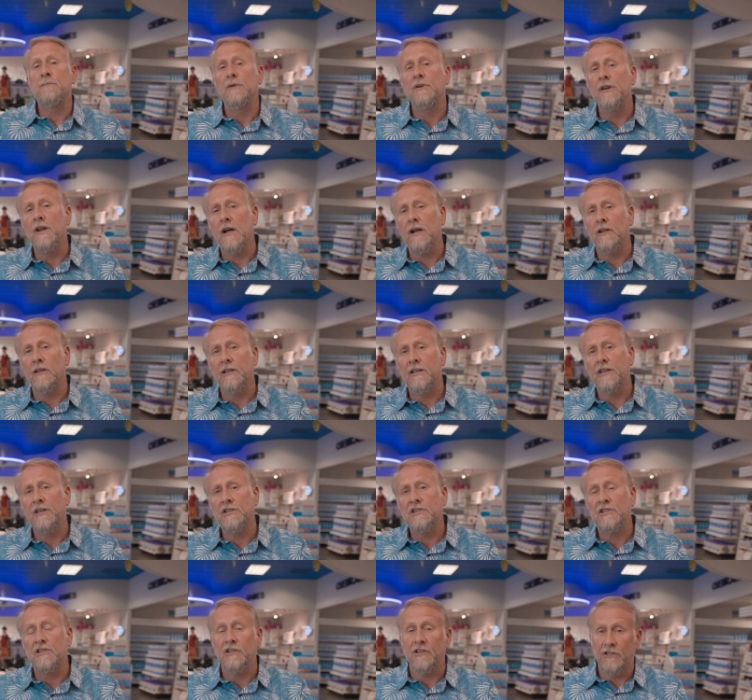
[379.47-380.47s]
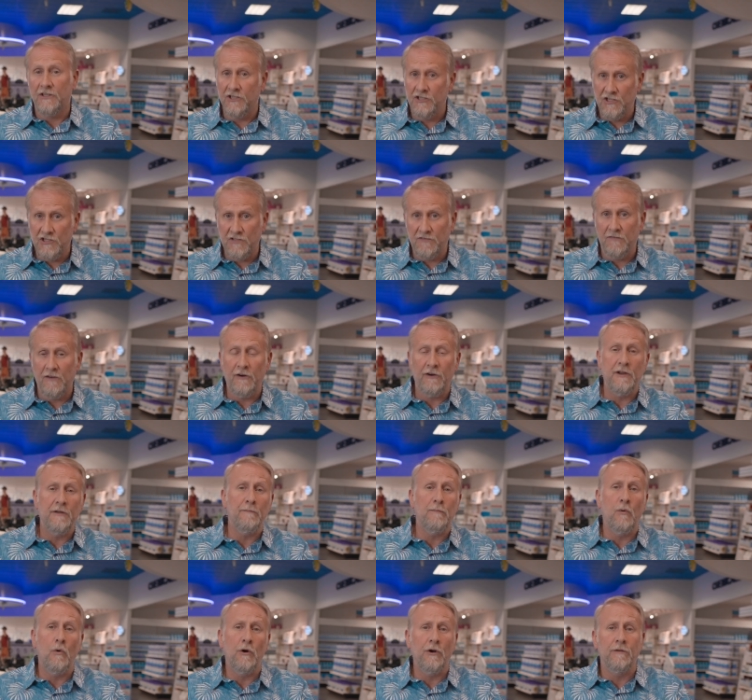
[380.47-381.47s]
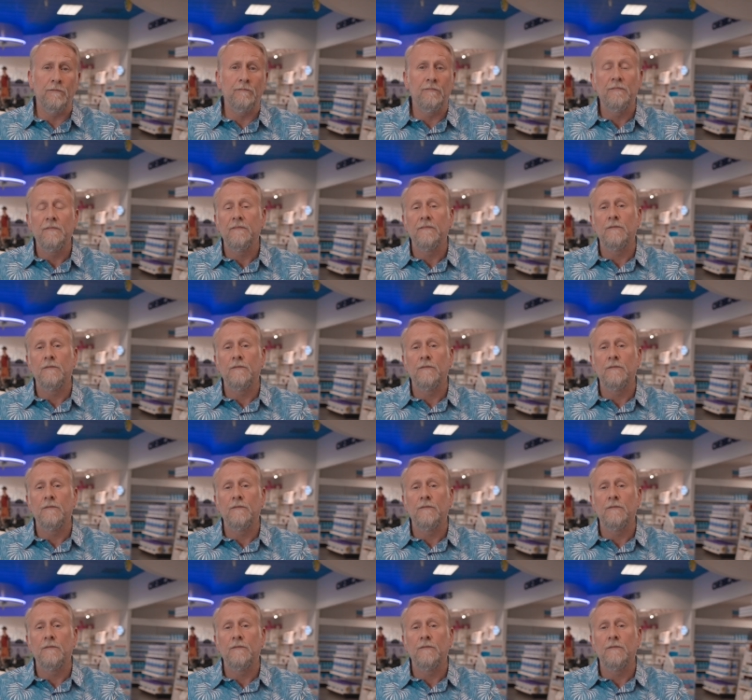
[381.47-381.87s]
but not least, this is very important.